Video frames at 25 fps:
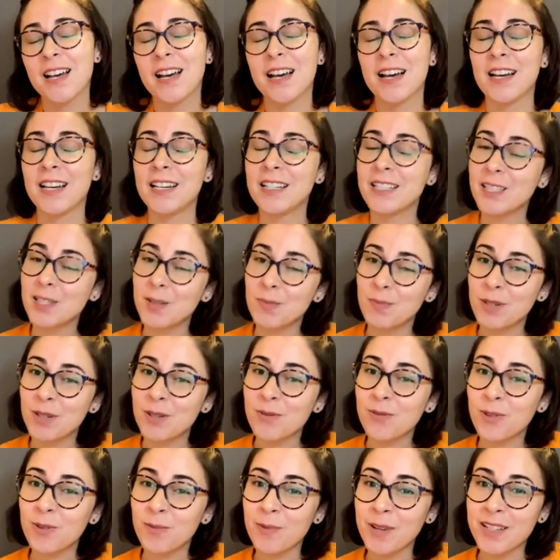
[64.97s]
I can speak
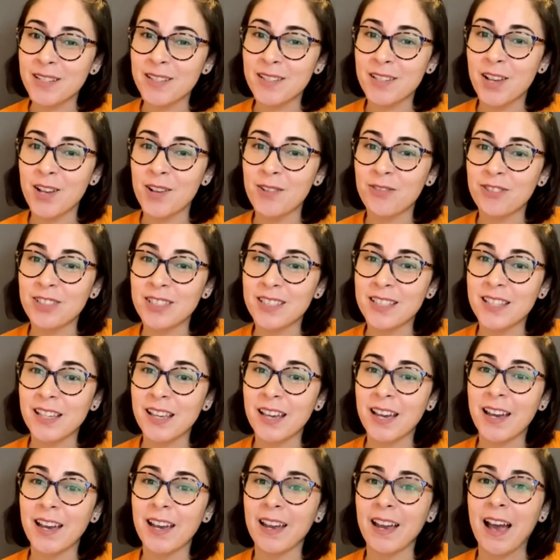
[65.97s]
for myself and
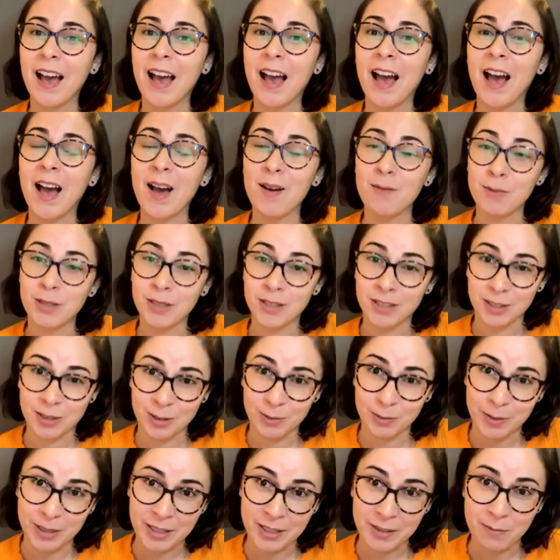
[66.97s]
say I'm a little
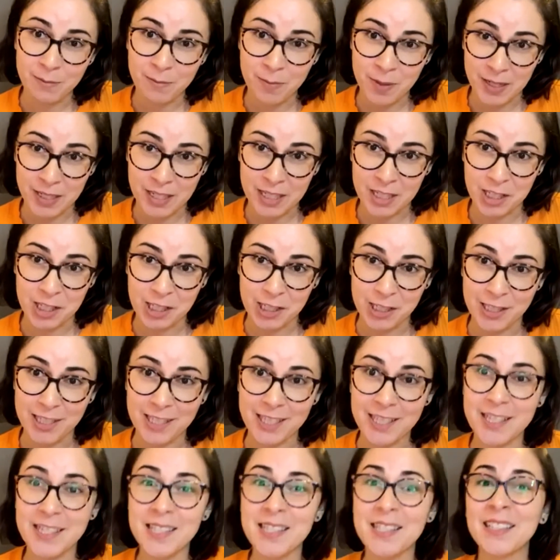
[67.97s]
bit impatient.
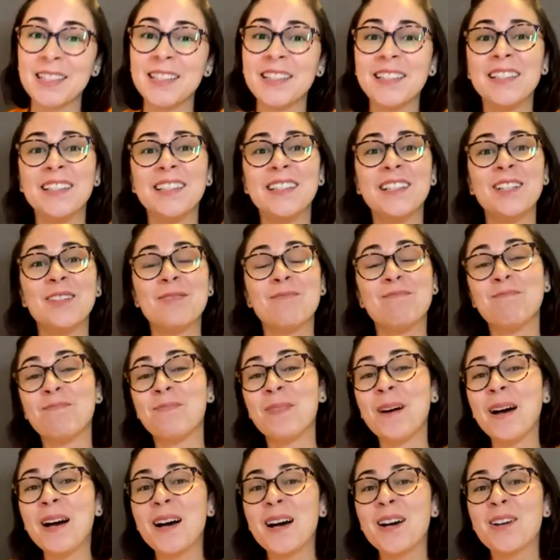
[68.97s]

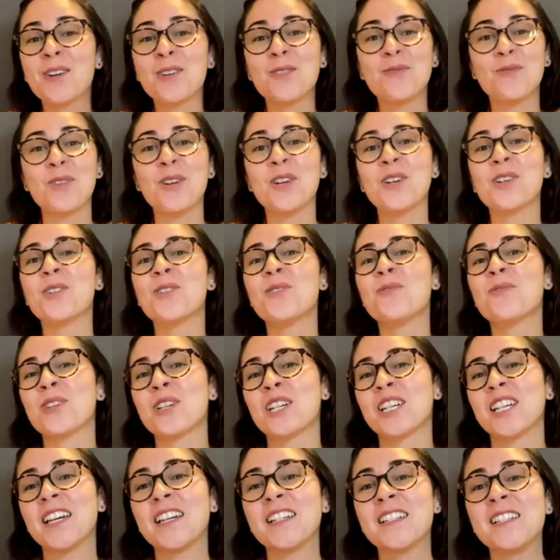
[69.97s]
But over and over
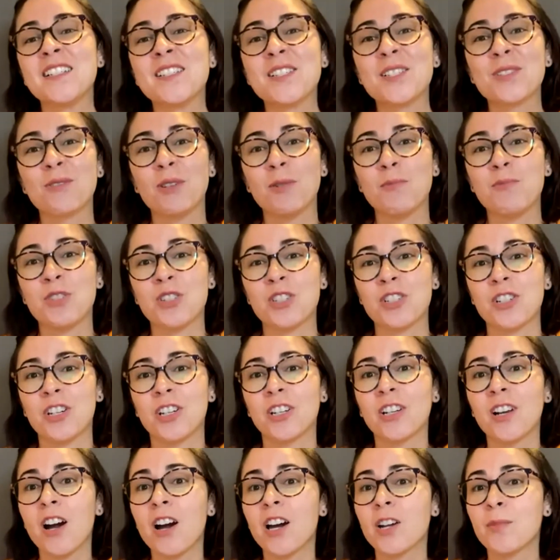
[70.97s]
again in scripture,
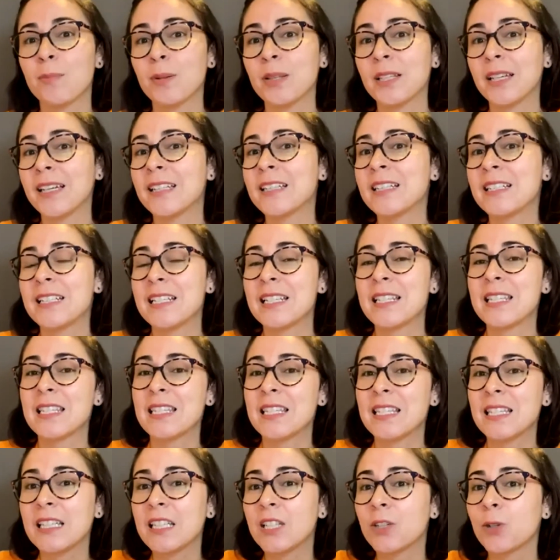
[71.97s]
God planted a
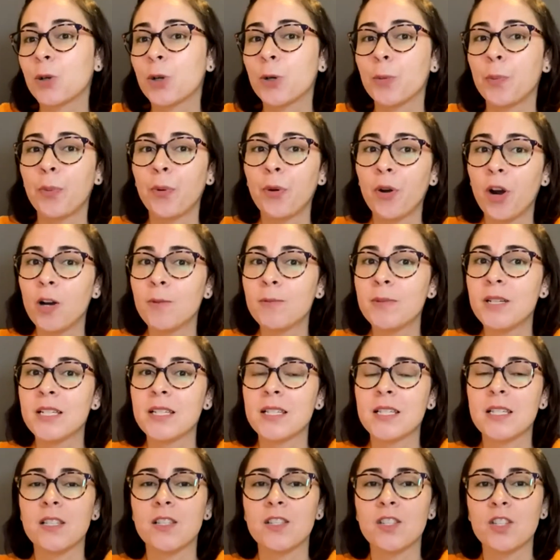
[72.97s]
seed or
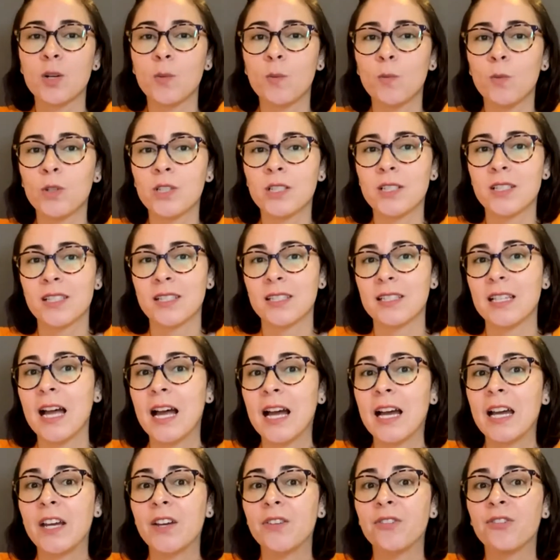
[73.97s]
promise in someone's
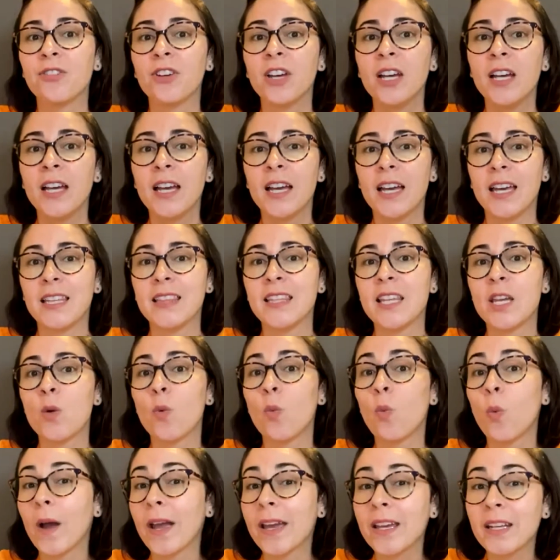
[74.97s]
life, and they
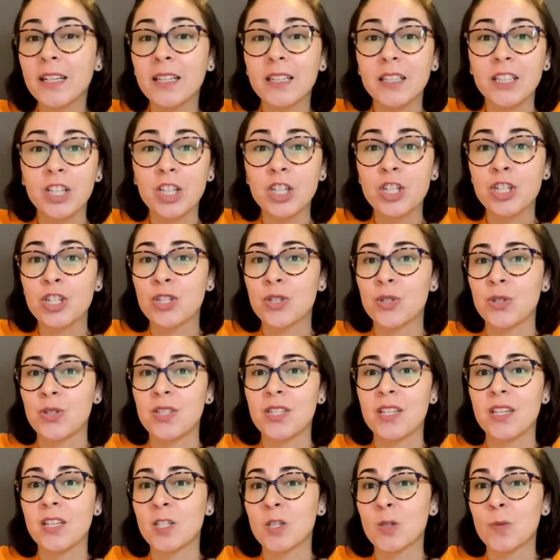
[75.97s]
waited years to
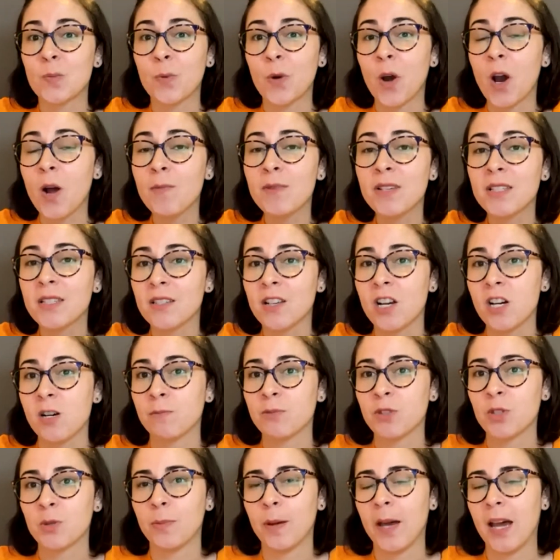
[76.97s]
see his promise
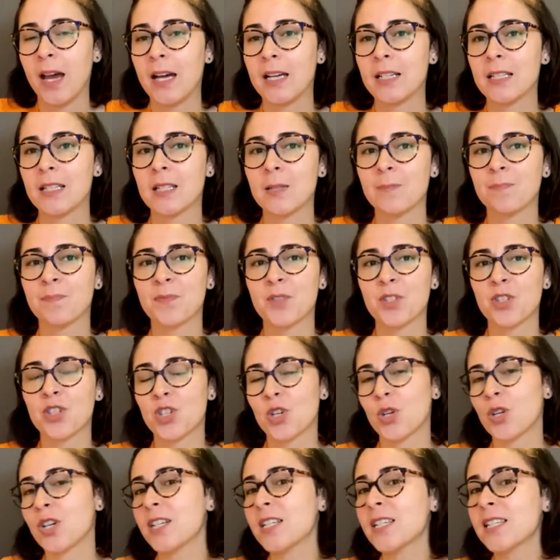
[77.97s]
come to pass.
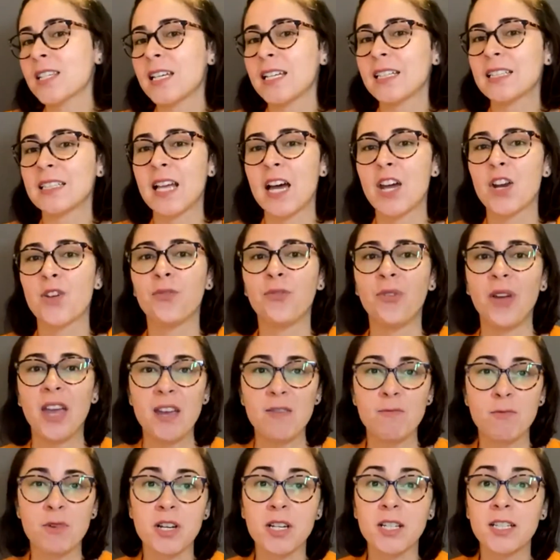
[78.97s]
Stories like that of
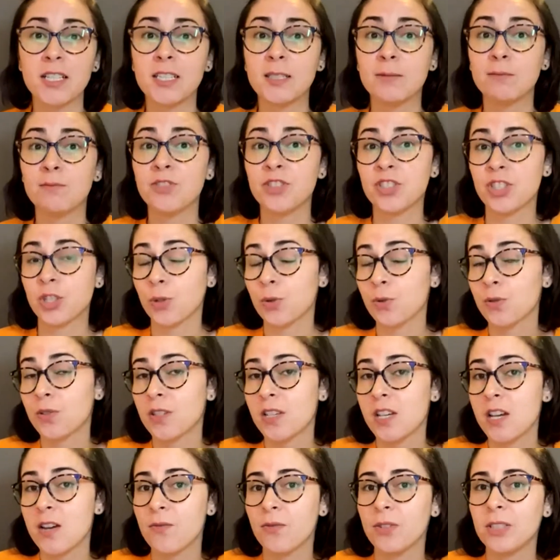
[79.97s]
Abraham,
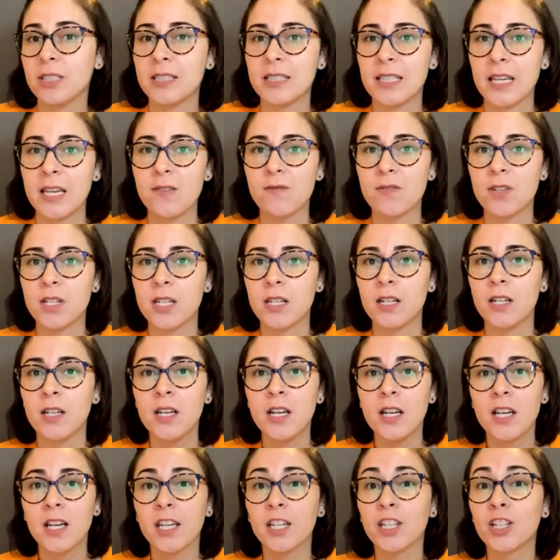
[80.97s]
Joseph, and David
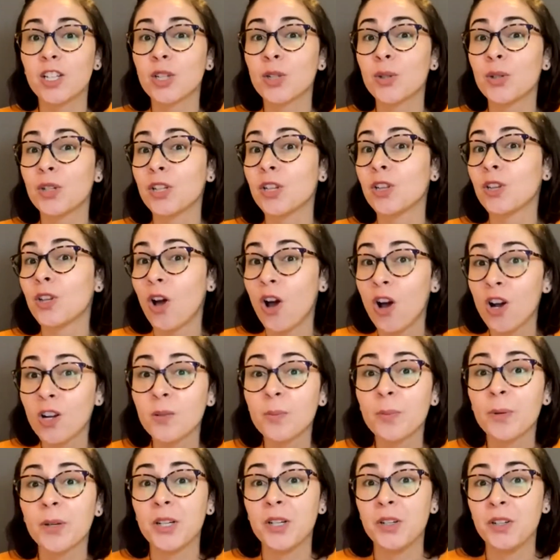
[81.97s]
include a long
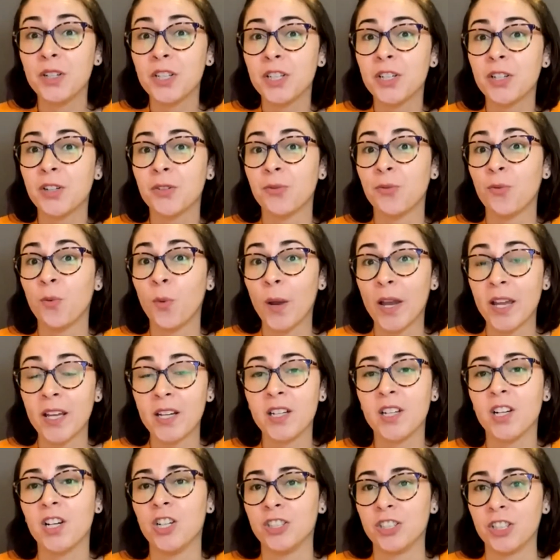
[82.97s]
period of
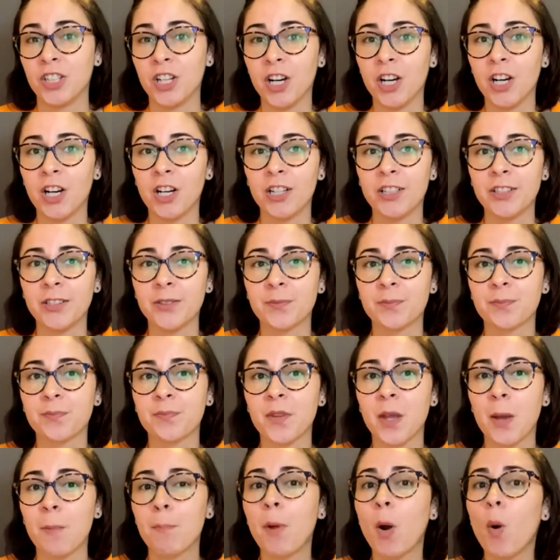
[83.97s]
waiting on God.
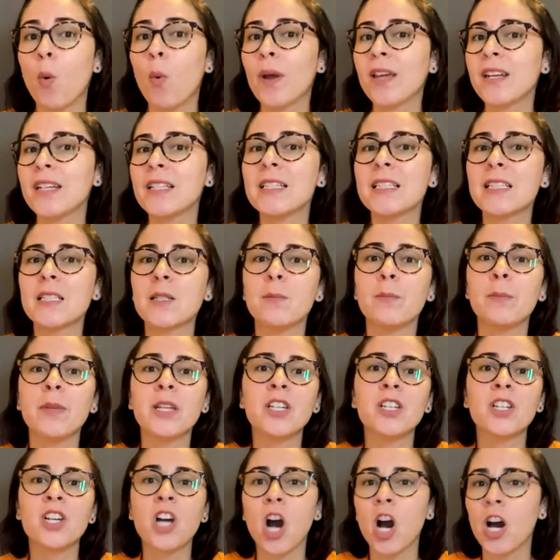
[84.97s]
But waiting didn't
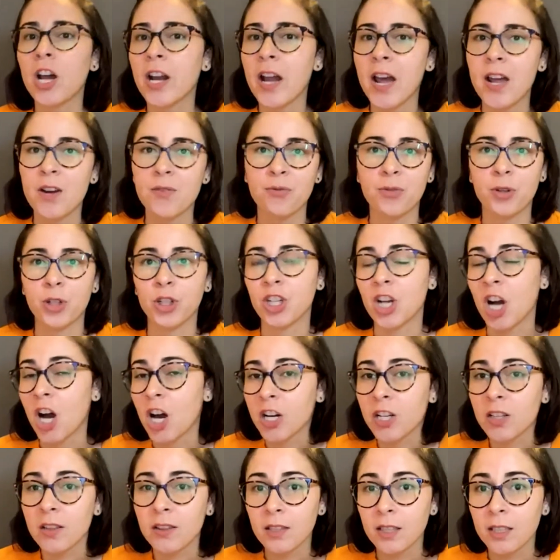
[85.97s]
mean God had
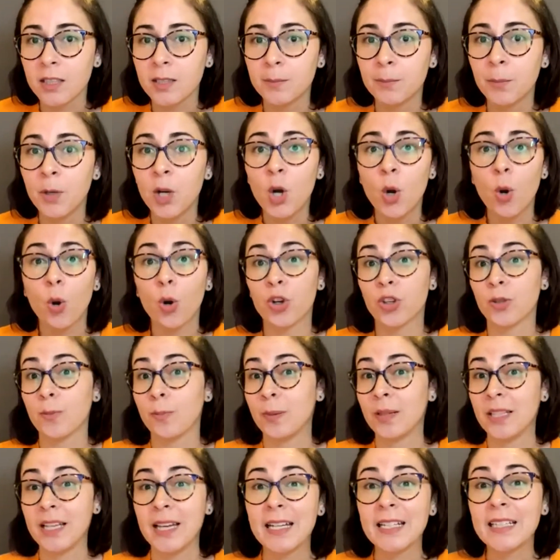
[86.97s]
forgotten them or the
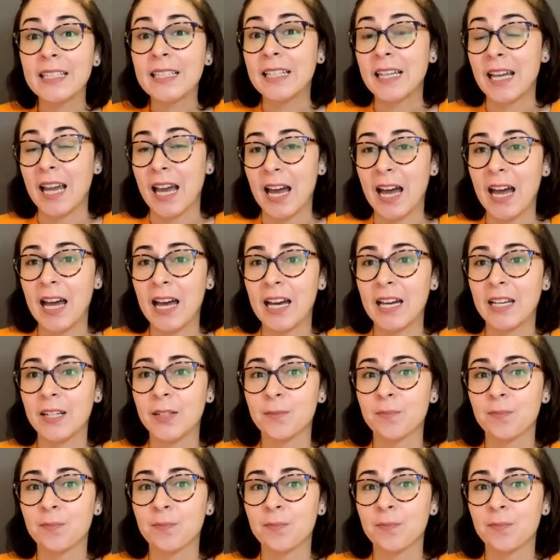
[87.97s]
plan he had.